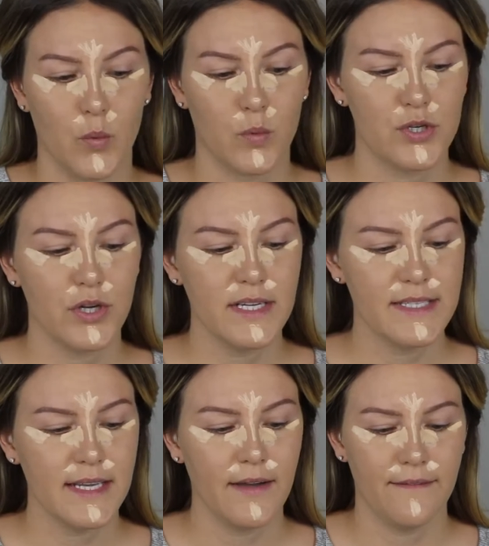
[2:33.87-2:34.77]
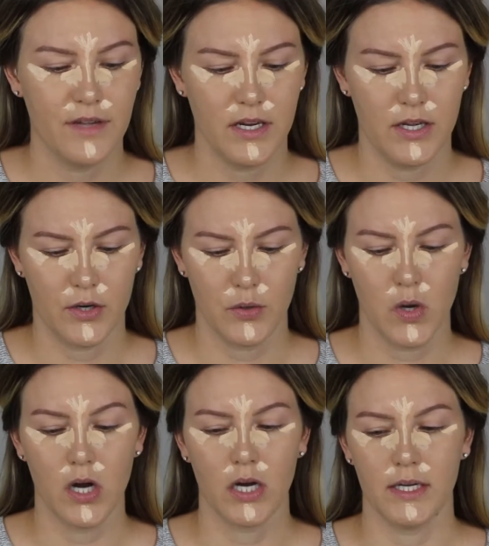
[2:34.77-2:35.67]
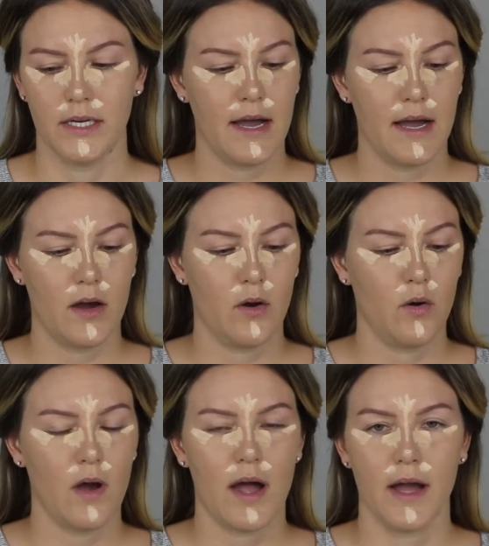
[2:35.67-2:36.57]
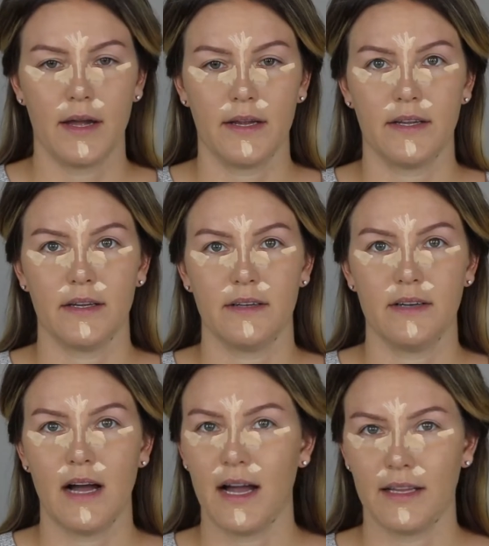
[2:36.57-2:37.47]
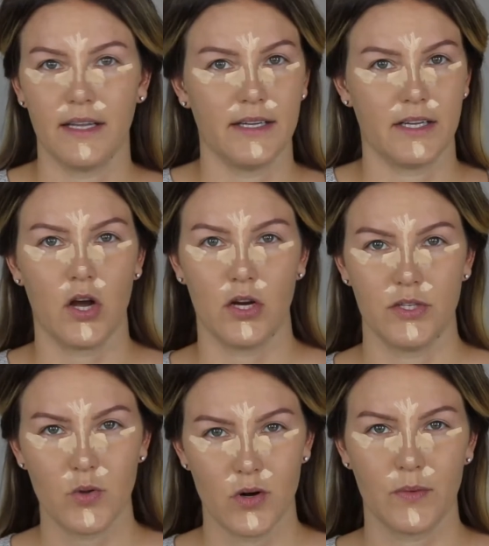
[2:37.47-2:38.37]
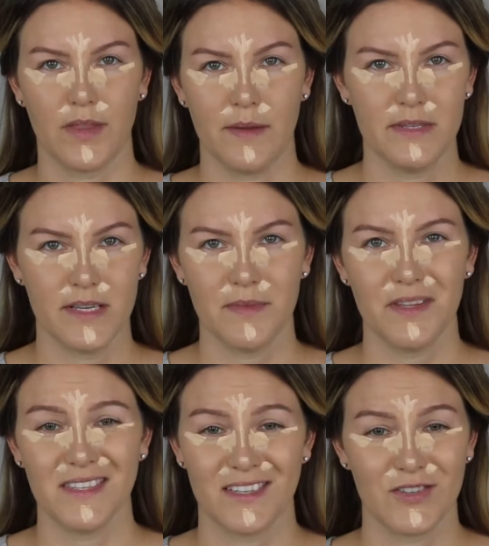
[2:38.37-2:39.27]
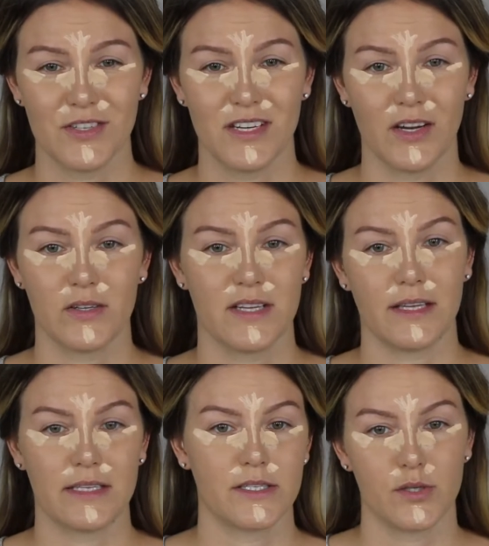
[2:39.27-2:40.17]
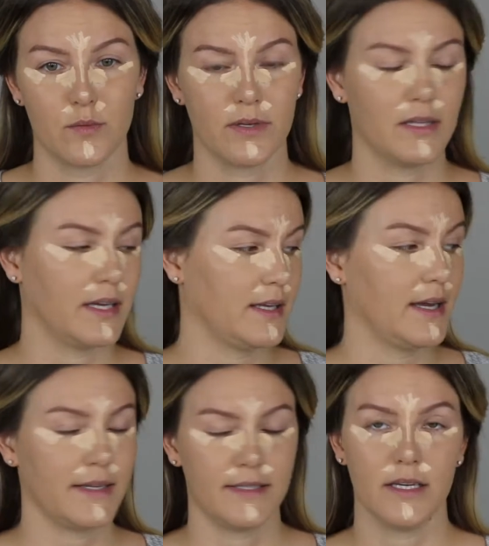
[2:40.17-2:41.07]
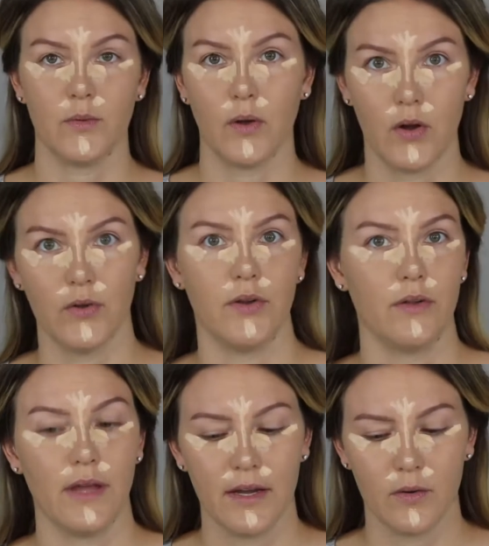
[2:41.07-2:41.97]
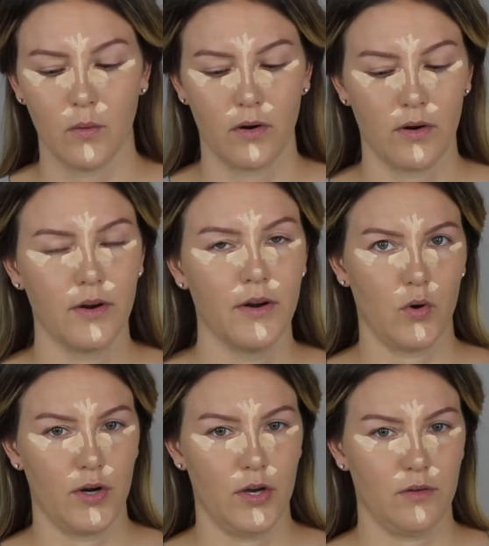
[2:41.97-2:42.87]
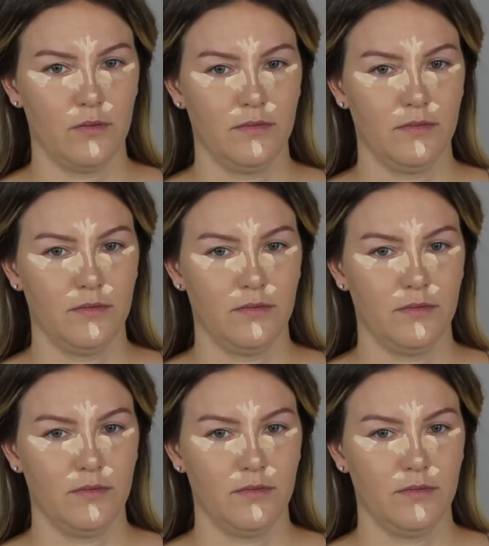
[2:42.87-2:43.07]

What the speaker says: Would you guys like a video on how I highlight and contour? Would that be something that's interesting, or is that like stupid, like yeah duh, we all know that, or no?